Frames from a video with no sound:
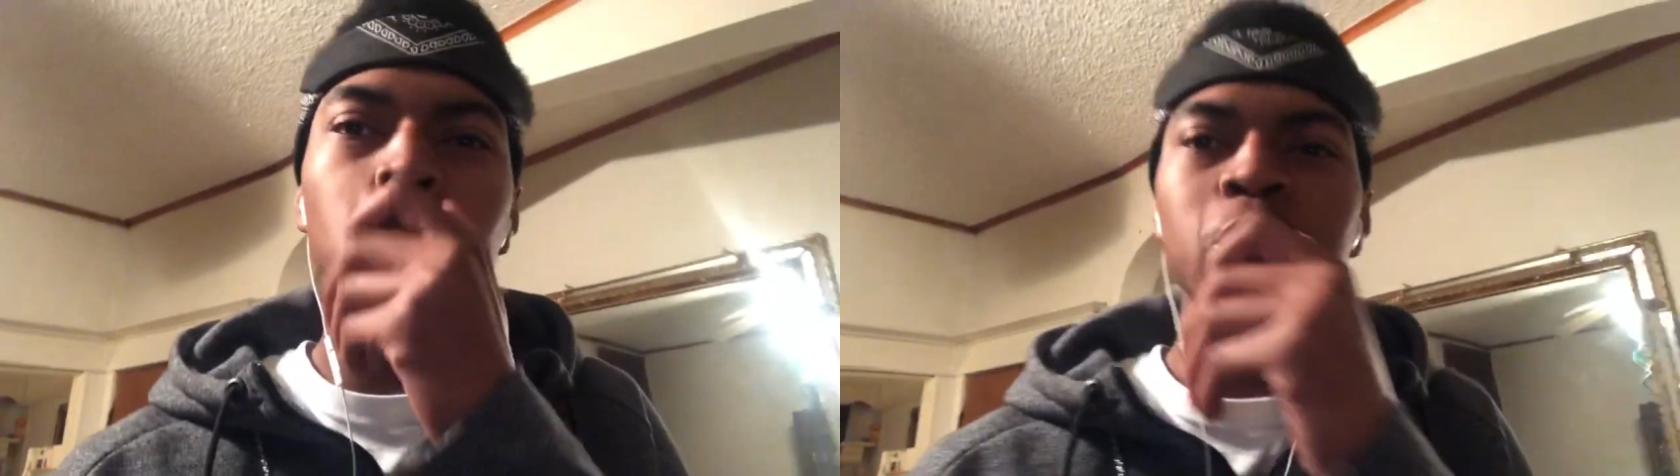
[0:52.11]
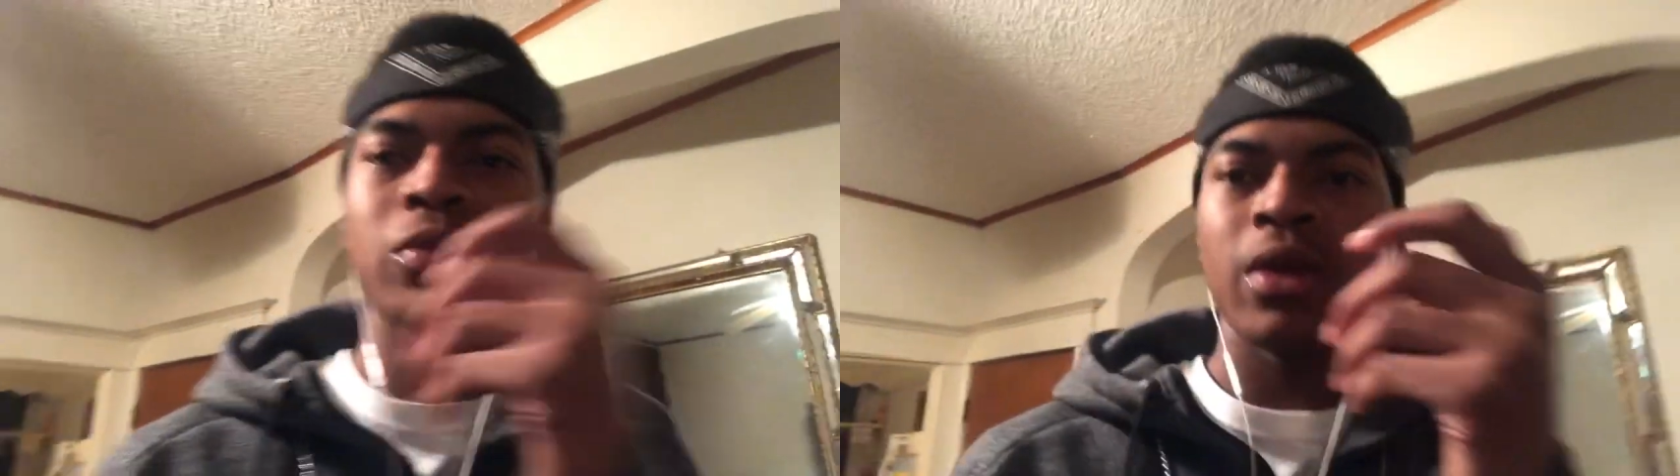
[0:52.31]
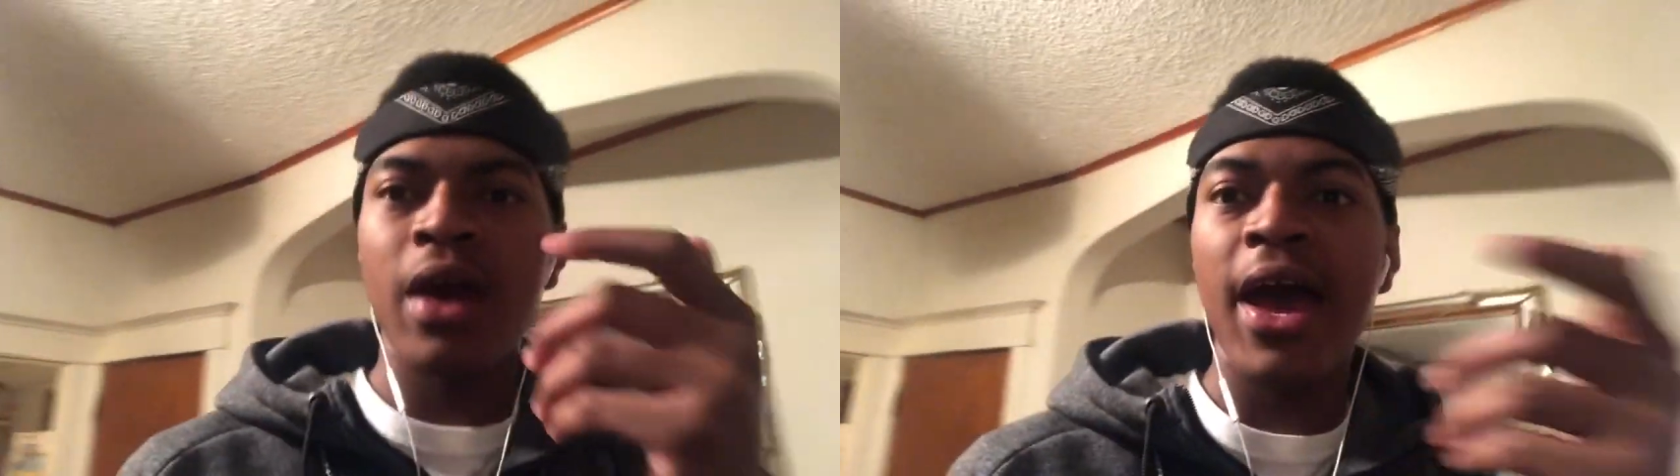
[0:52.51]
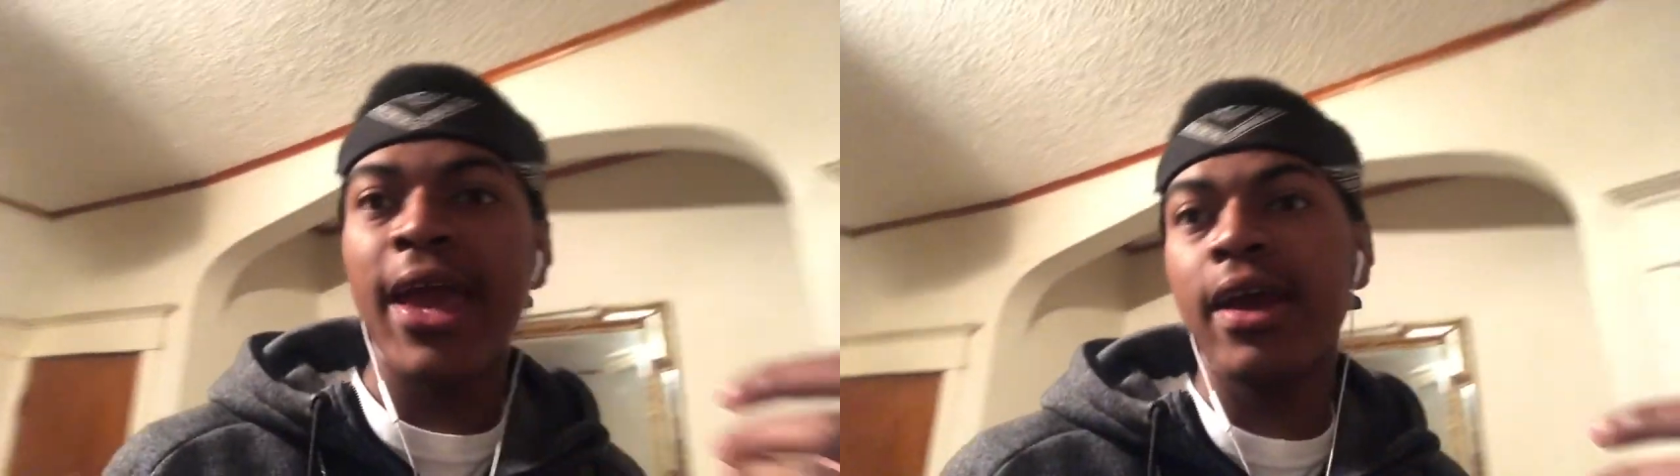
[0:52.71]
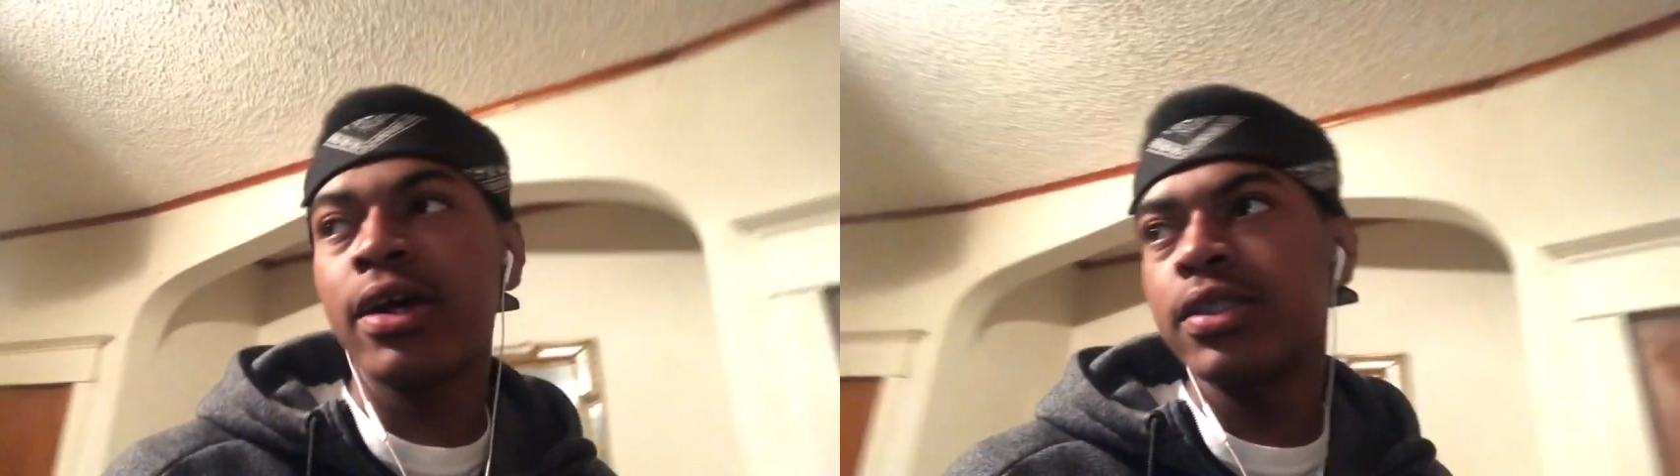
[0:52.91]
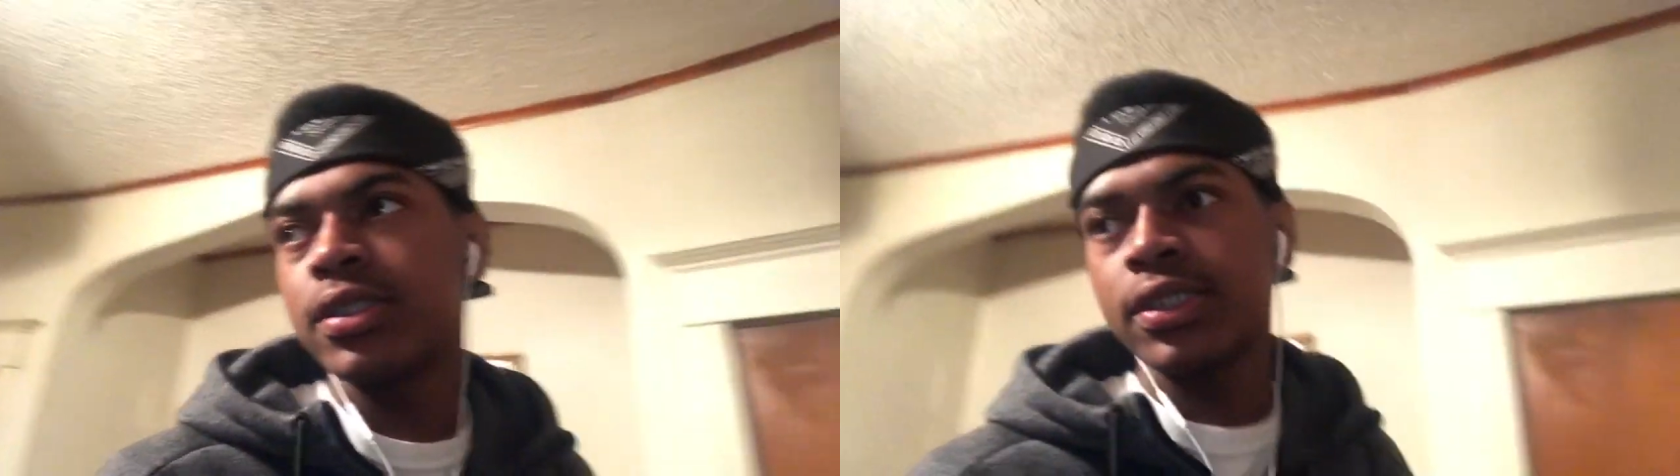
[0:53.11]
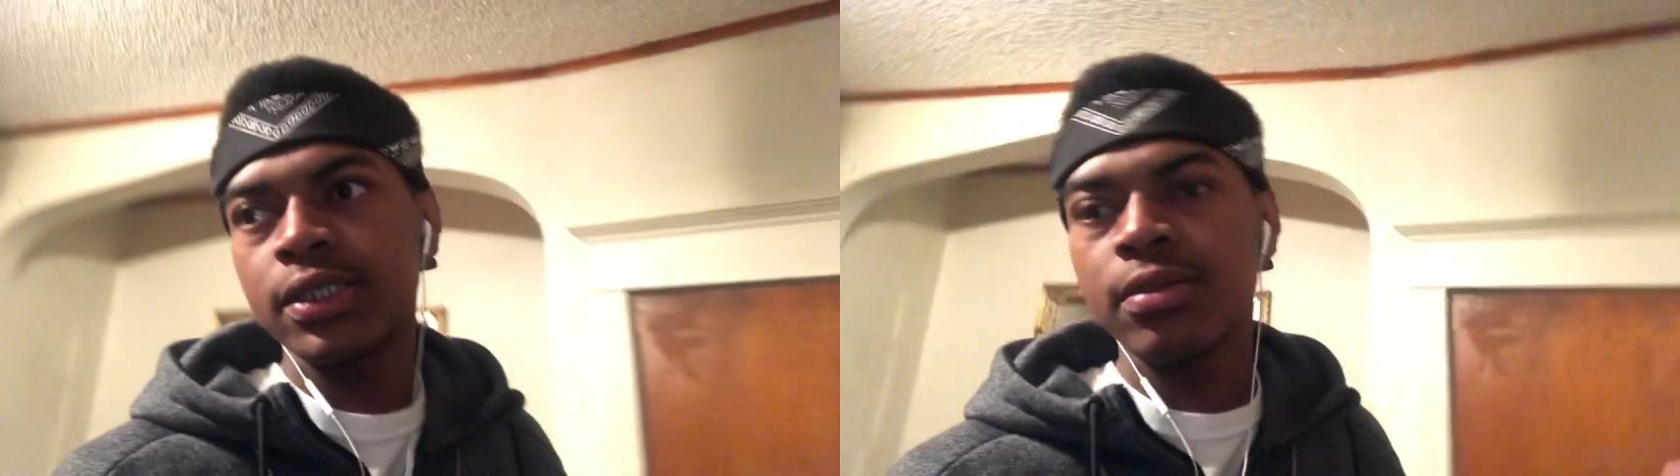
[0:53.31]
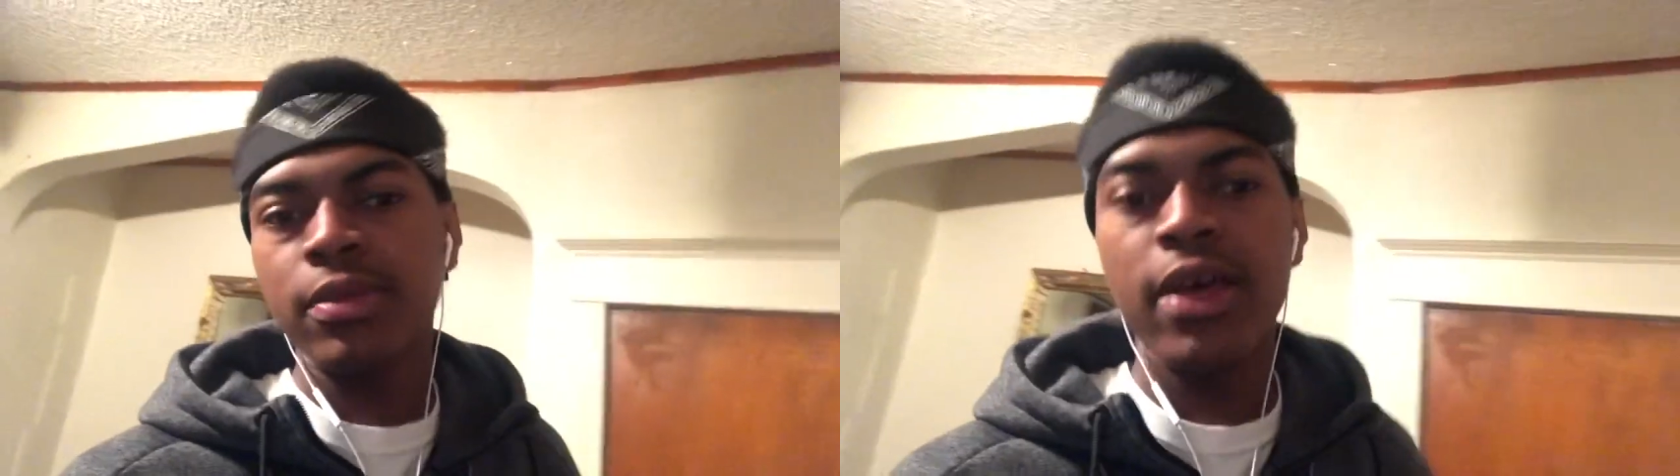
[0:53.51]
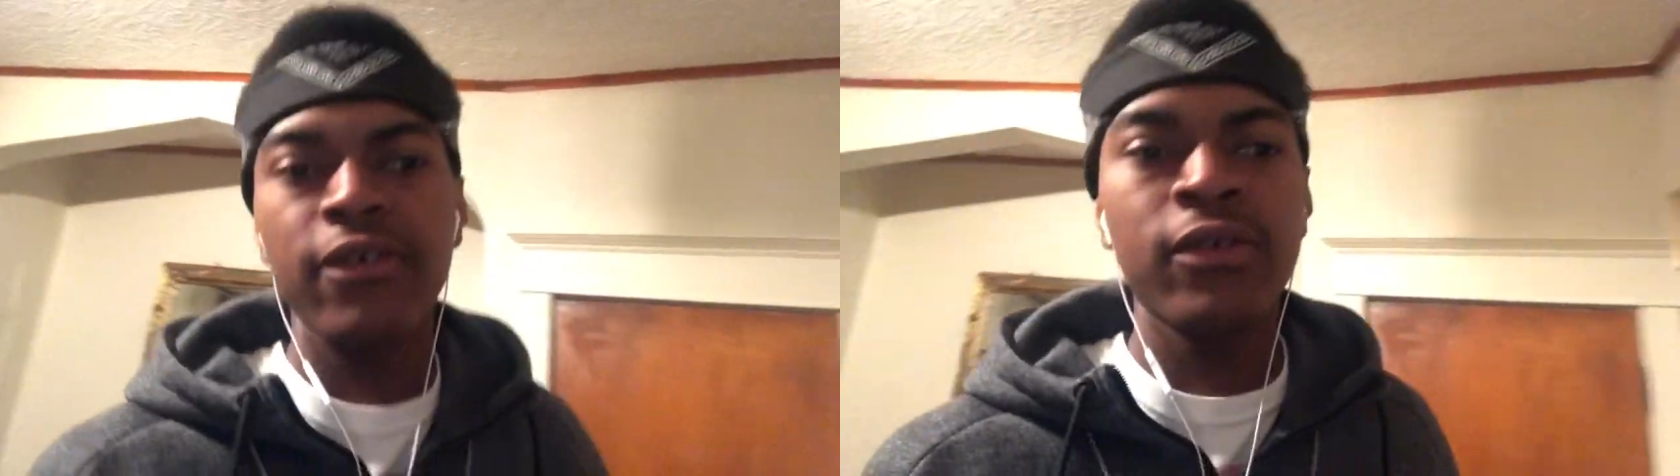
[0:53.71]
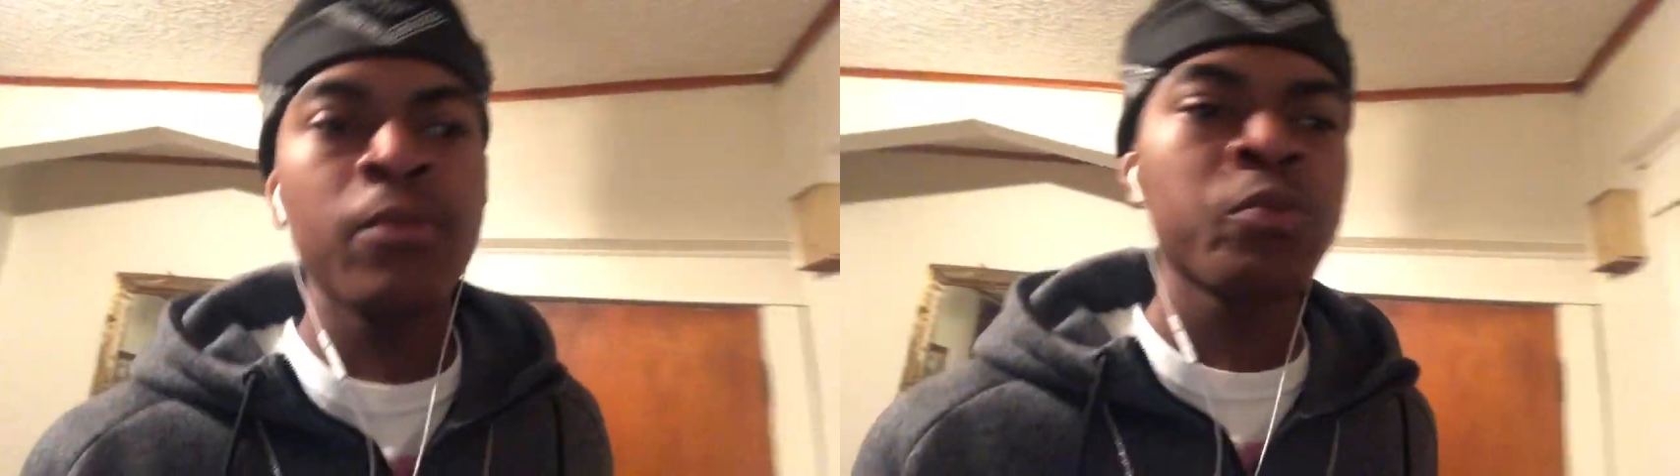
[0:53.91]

So now I had 100 and something left.